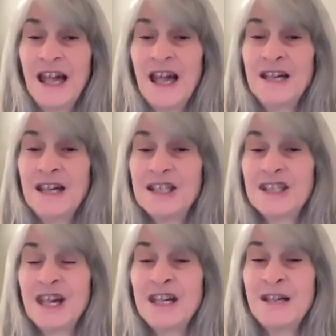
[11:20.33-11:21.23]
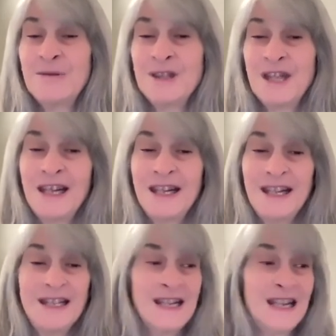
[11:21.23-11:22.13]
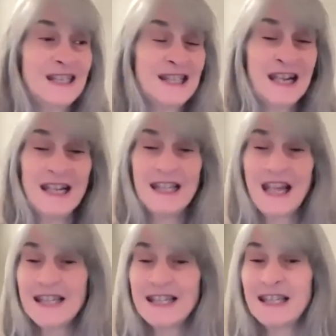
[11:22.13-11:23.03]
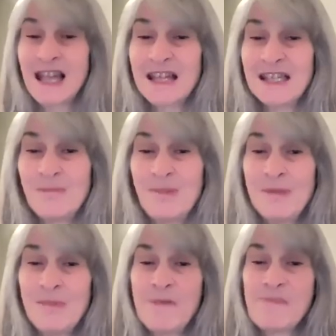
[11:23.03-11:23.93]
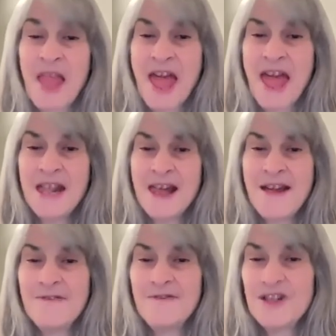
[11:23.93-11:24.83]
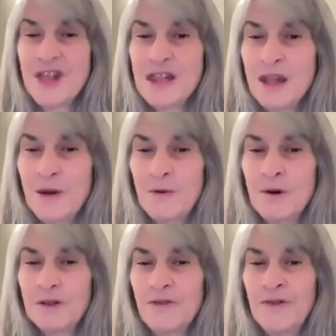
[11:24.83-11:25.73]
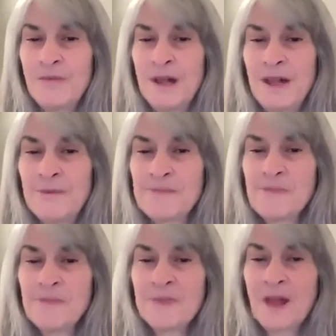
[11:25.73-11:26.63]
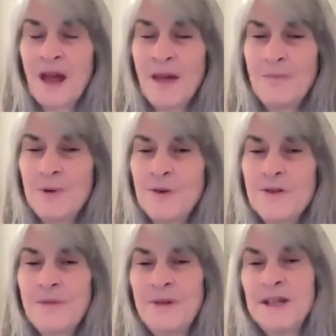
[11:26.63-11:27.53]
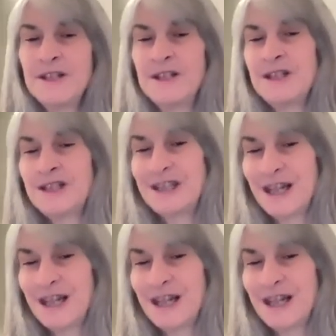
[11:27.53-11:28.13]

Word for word: And I studied what they did, and I studied lots and lots of people. And everything that worked for me I pulled the pieces